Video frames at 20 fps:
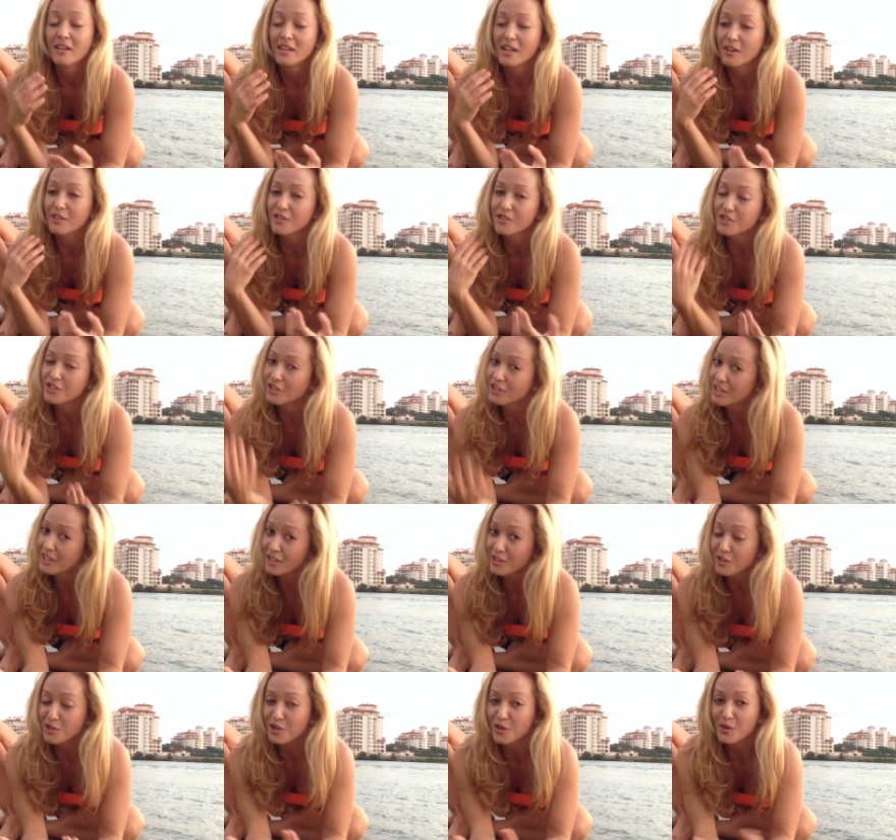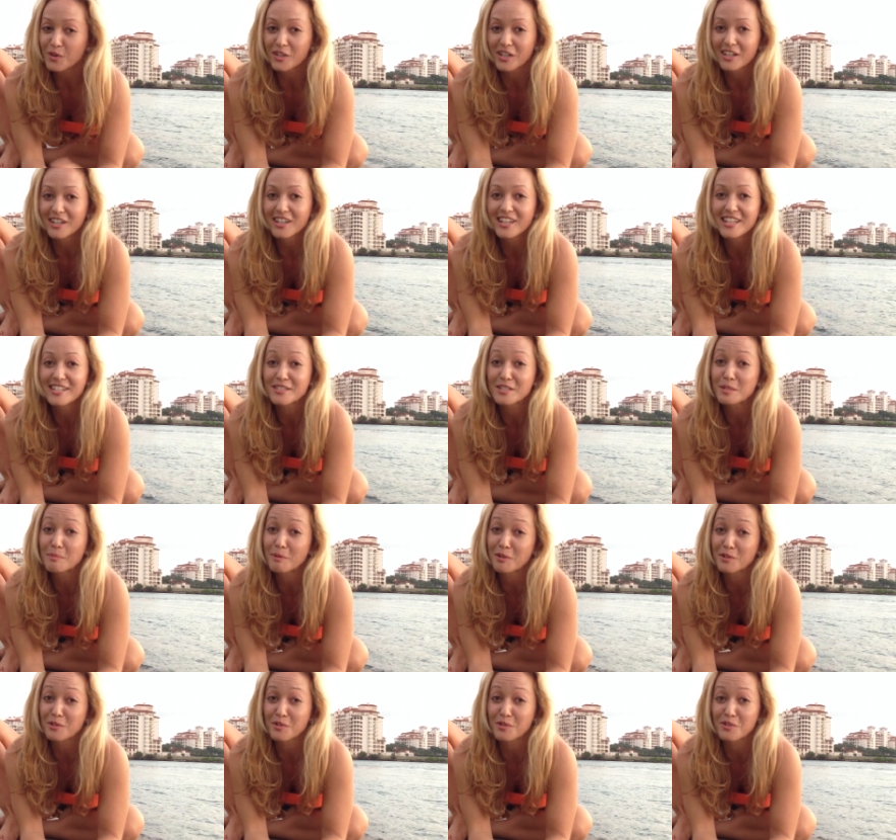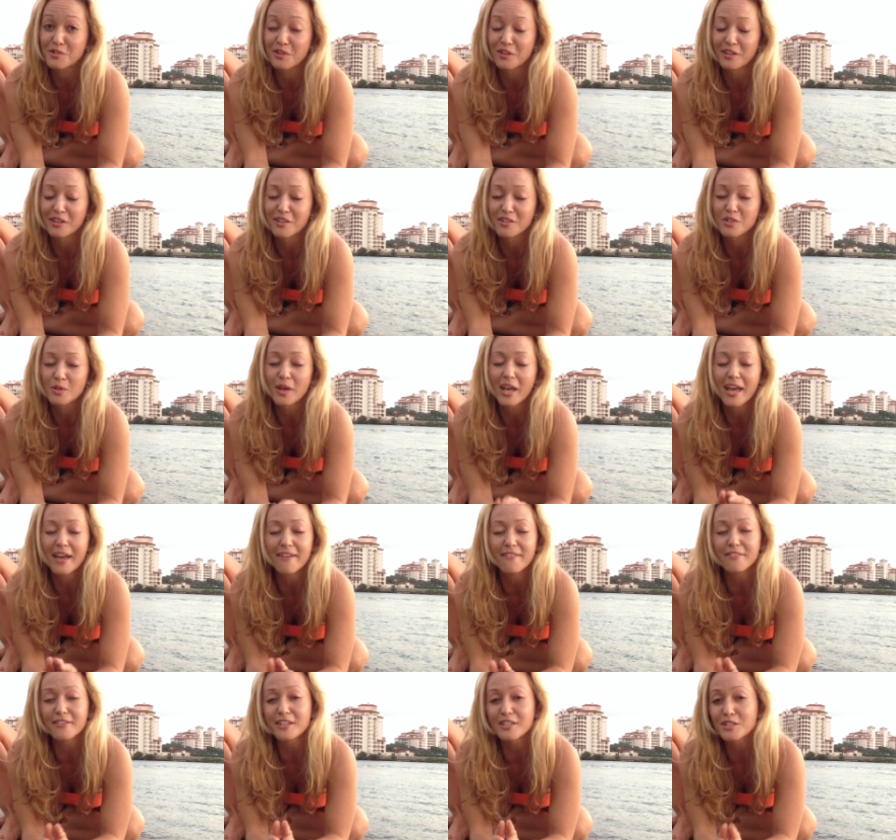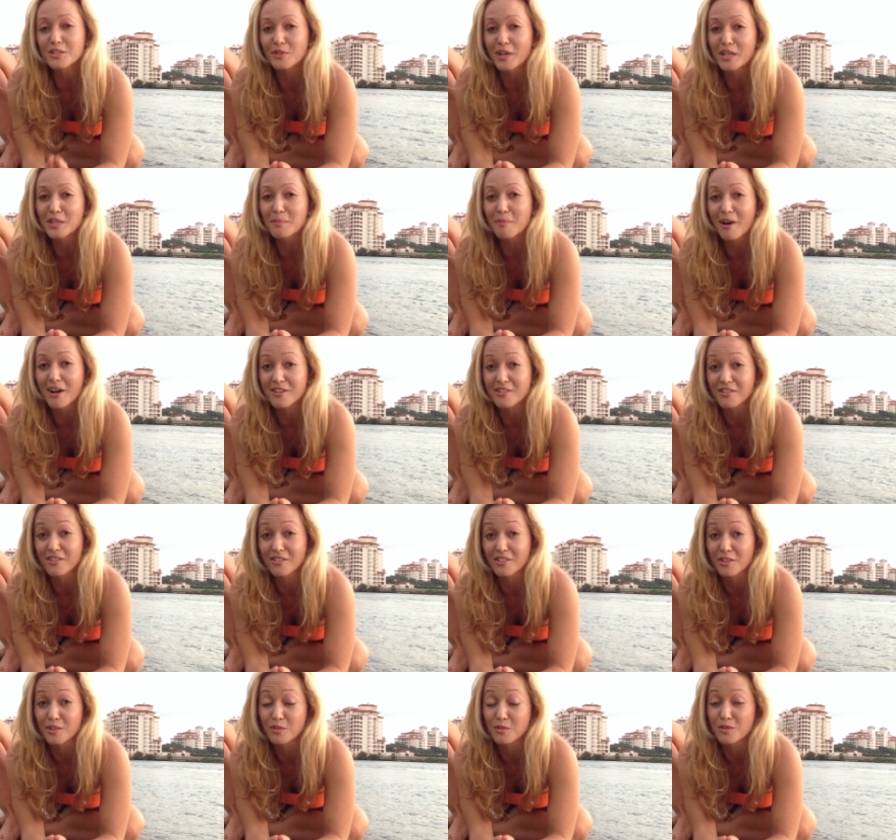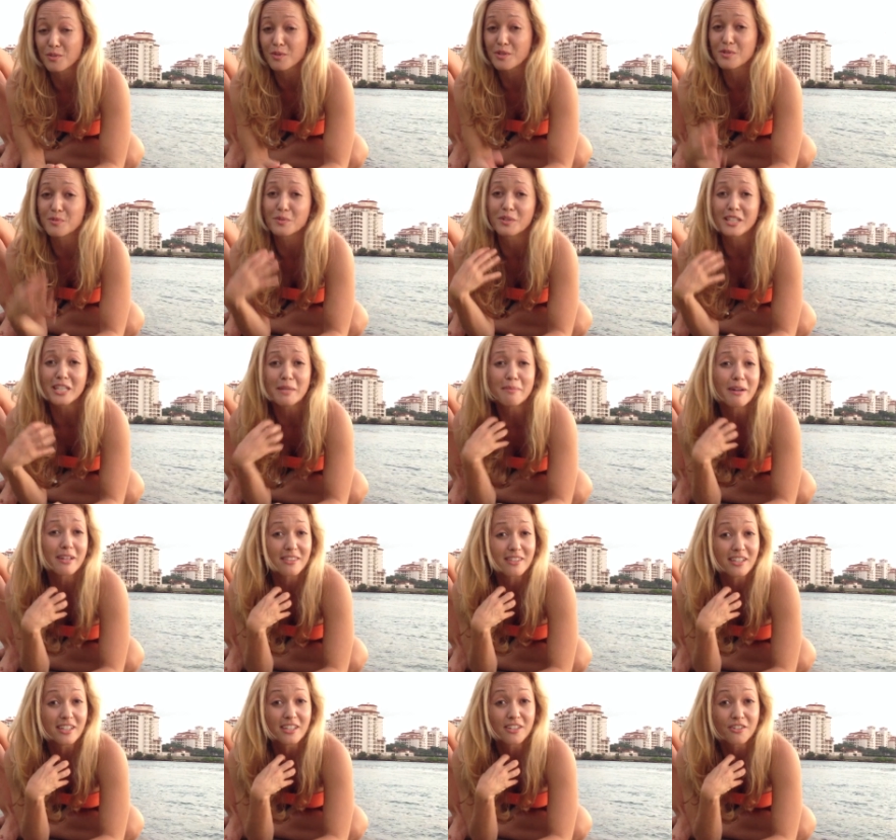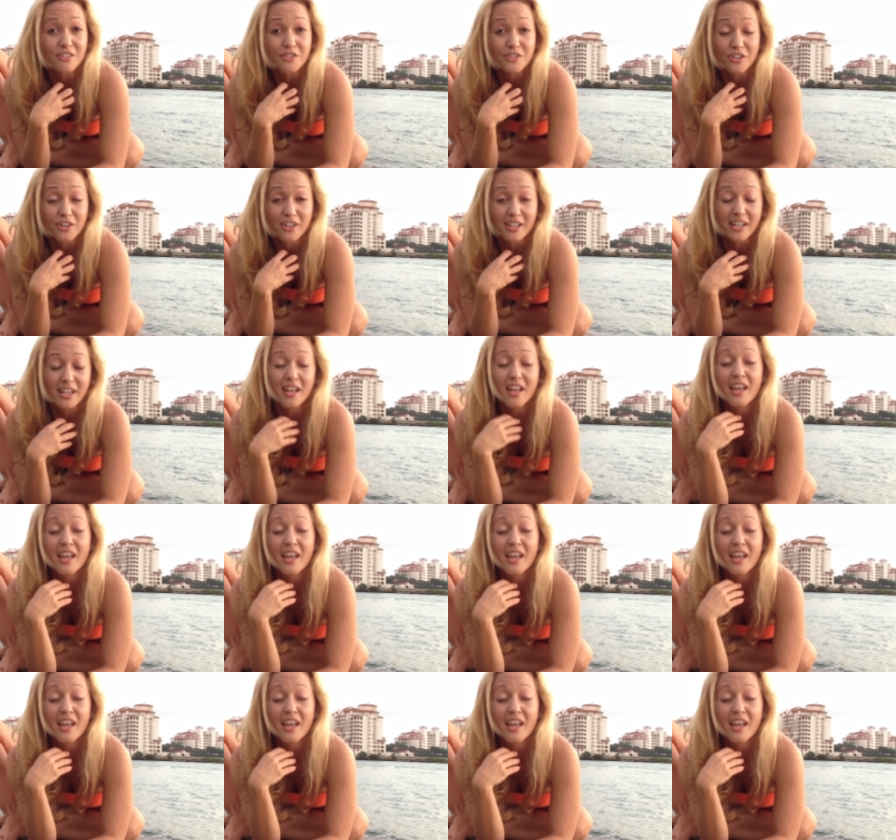Now, the journey in yoga is a spiritual journey, so every strength posture that you do is really about the inner journey.